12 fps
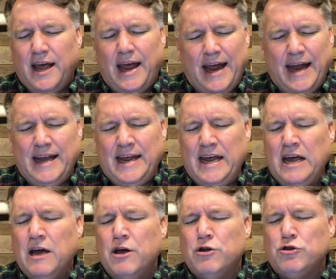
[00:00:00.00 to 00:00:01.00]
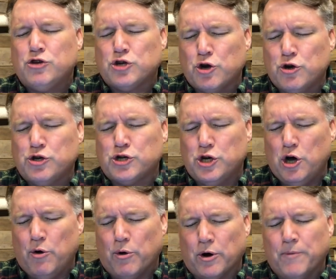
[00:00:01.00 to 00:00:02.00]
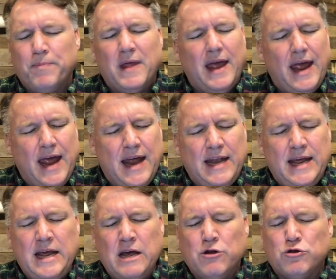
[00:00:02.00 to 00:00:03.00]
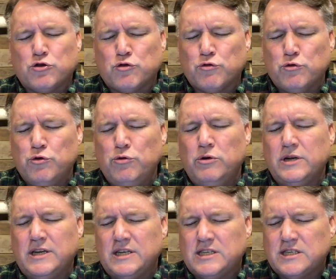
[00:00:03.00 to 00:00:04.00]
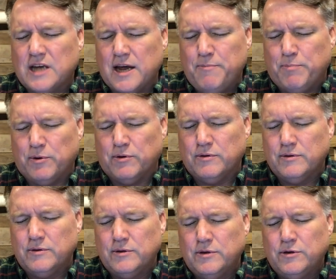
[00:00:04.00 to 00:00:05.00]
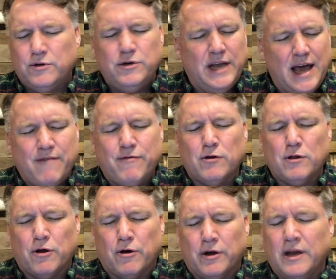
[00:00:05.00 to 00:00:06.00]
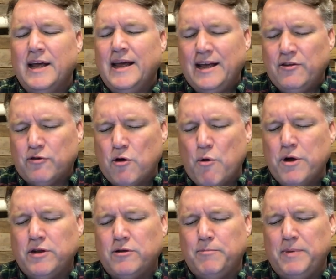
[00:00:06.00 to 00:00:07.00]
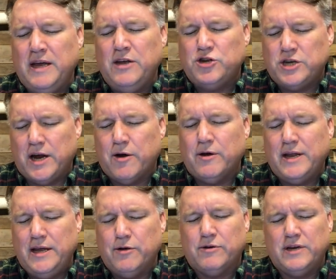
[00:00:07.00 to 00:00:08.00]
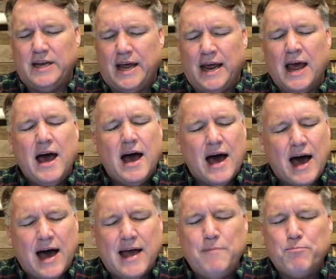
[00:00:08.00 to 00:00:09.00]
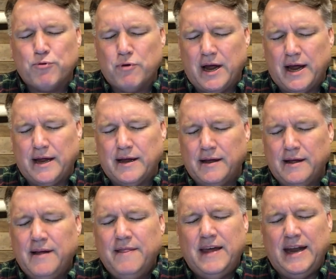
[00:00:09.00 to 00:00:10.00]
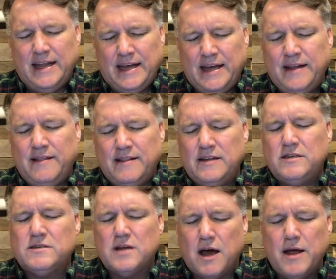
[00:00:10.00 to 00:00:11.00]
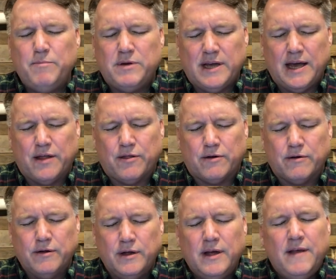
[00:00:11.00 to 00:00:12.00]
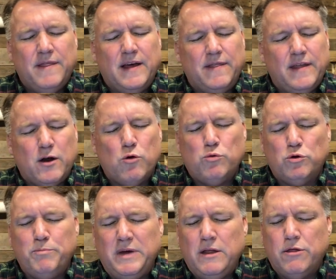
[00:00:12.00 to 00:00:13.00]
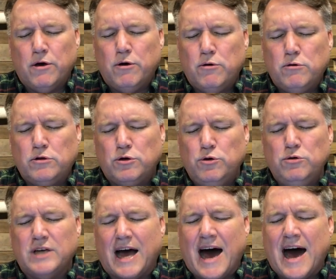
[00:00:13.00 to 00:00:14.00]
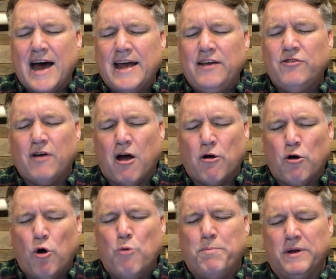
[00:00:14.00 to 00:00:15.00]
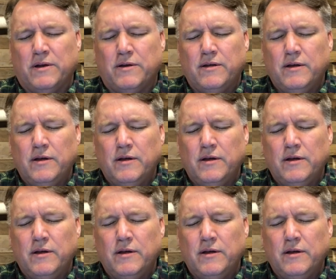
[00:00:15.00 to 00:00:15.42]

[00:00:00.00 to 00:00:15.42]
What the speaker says: any churchgoer, any true disciple could ever learn is going to be shared here today. I pray that in this time together, that there will be those whose eyes are opened,